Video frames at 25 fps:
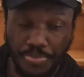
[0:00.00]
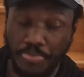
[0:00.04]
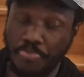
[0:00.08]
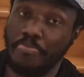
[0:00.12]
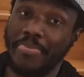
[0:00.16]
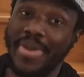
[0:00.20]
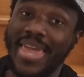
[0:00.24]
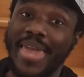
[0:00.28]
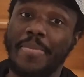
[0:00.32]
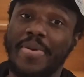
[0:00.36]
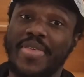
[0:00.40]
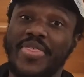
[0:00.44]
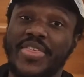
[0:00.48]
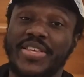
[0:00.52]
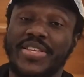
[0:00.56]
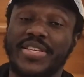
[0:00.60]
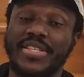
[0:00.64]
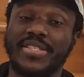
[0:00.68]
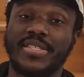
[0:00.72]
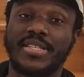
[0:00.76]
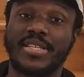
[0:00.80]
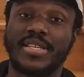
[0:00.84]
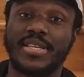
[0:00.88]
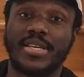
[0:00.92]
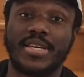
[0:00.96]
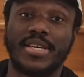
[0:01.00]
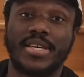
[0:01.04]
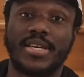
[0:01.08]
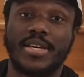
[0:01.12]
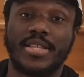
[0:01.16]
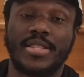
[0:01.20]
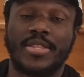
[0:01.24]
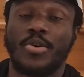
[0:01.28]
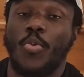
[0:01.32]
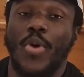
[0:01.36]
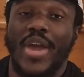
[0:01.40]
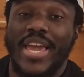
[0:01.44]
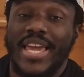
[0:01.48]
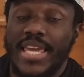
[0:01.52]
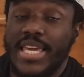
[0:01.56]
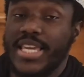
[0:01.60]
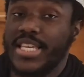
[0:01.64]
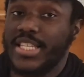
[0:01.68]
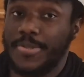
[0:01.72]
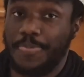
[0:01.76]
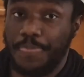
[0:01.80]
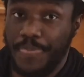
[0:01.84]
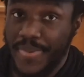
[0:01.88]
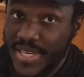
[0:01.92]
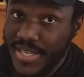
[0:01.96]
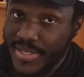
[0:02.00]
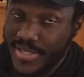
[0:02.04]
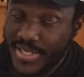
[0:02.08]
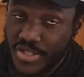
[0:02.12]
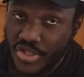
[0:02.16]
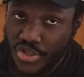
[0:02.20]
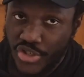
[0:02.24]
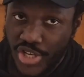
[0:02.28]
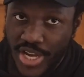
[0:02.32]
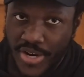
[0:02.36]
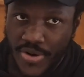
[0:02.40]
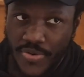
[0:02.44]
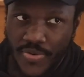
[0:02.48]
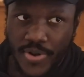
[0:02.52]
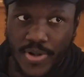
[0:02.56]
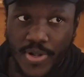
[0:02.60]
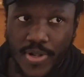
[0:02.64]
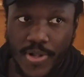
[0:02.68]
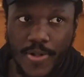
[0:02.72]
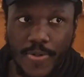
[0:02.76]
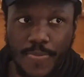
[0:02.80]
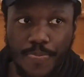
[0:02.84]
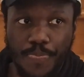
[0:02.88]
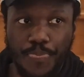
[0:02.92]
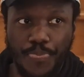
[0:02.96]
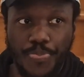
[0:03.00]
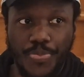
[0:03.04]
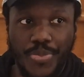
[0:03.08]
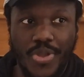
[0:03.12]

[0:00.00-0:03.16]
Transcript: Maybe this is the way he speaks in general,